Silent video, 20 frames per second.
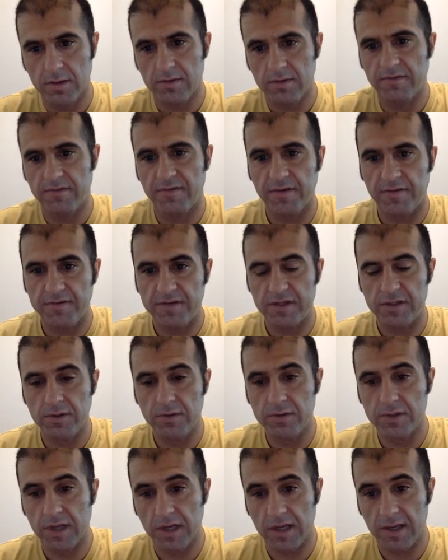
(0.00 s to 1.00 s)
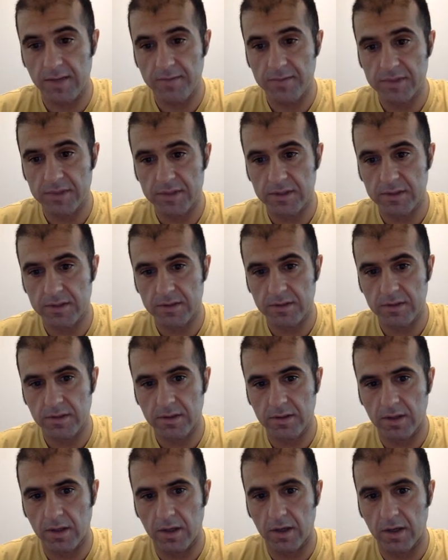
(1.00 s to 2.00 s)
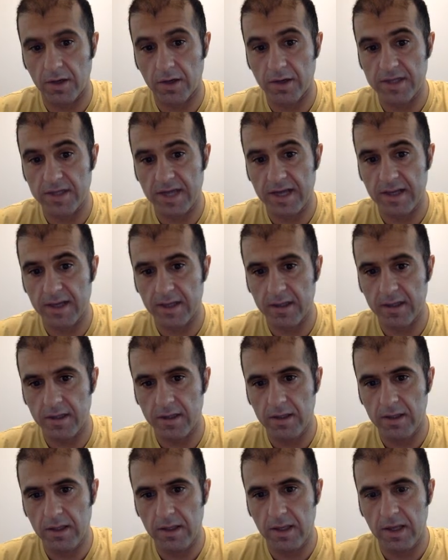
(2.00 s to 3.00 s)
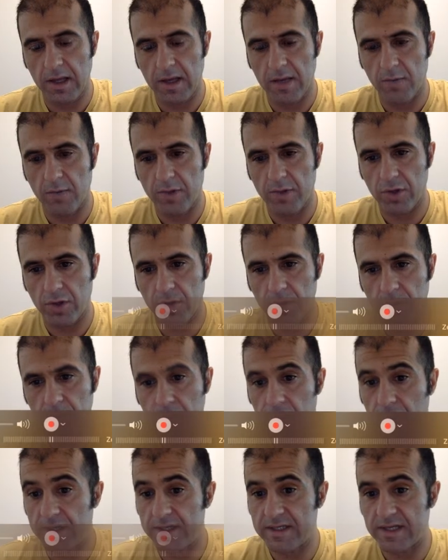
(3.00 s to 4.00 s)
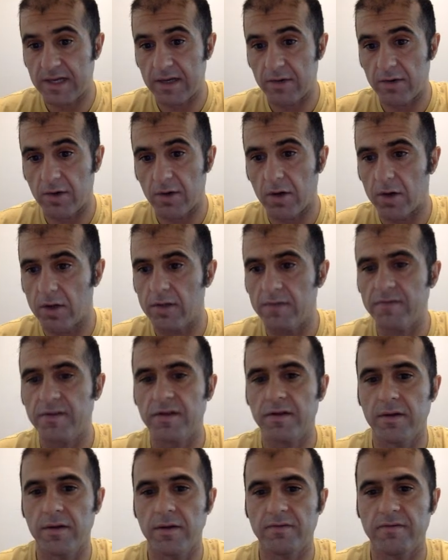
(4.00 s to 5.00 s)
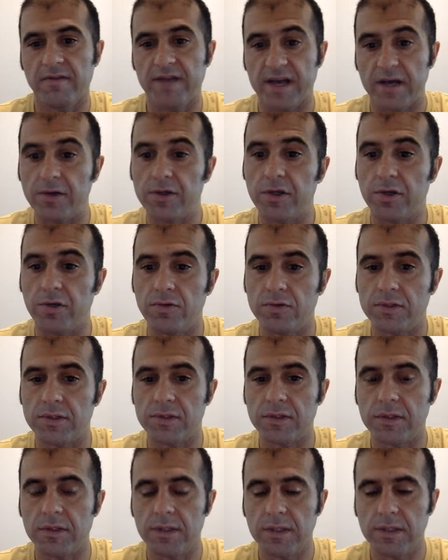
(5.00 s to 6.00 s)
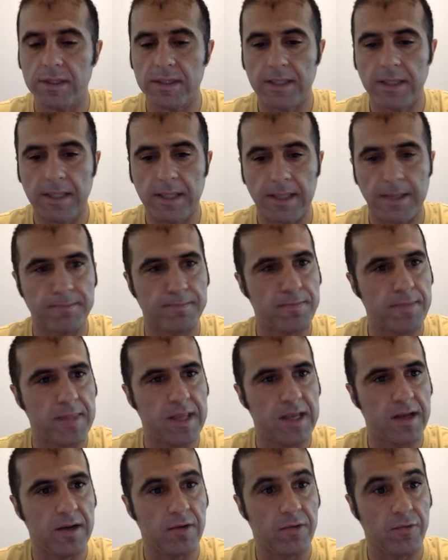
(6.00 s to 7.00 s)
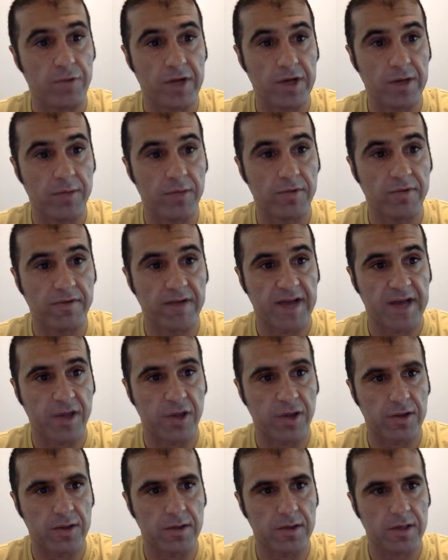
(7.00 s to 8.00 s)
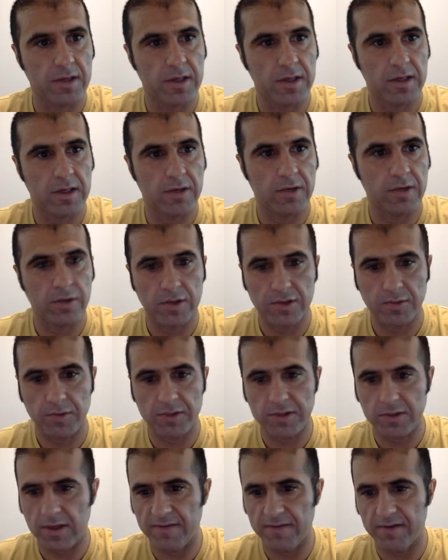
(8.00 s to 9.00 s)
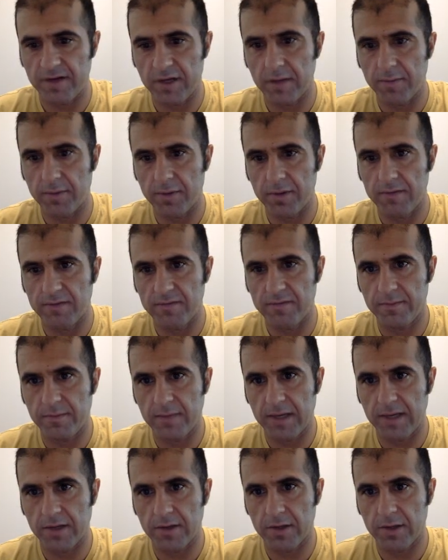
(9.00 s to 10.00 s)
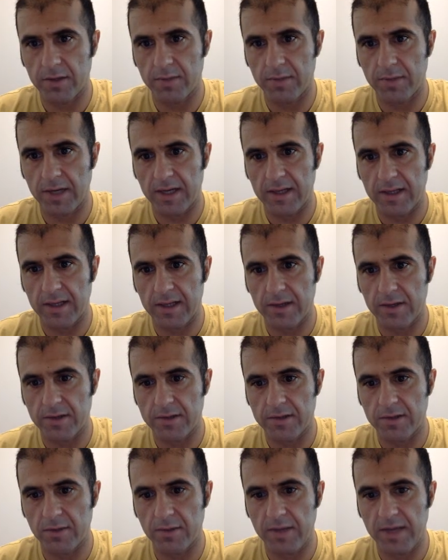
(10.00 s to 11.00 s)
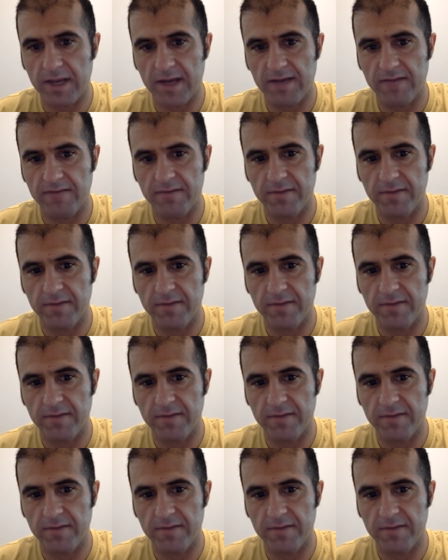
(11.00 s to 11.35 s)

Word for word: 52 times on our deck, and we should print out all of the values um, in a readable fashion. Now notice we still have a couple of minor compile errors that we have